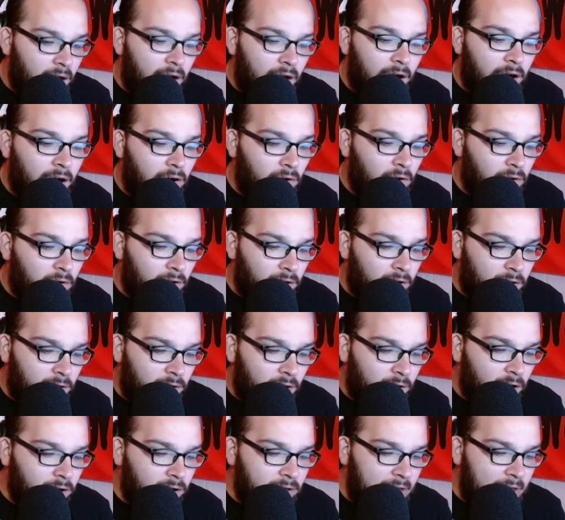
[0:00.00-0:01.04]

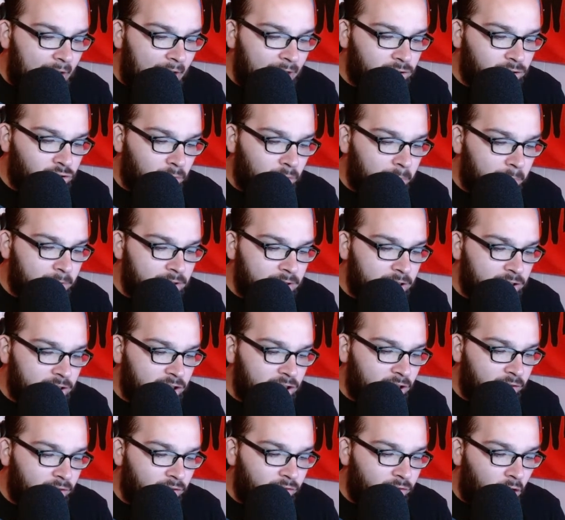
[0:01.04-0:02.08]
or unnatural
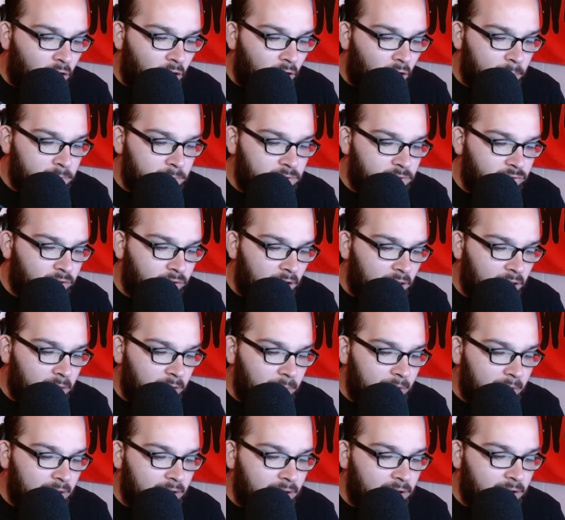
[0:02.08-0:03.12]
position of arms
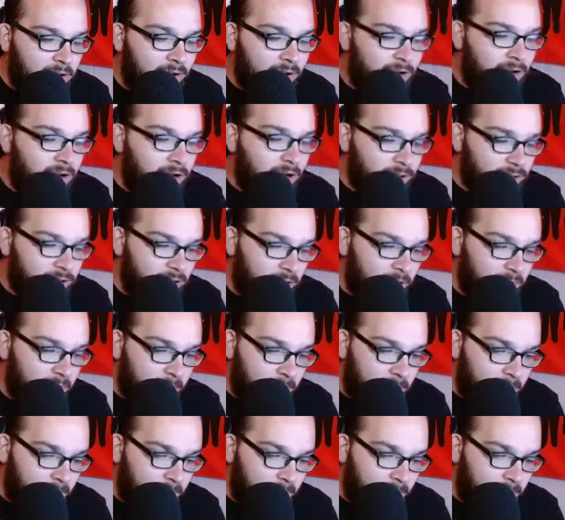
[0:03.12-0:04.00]
following a concussion.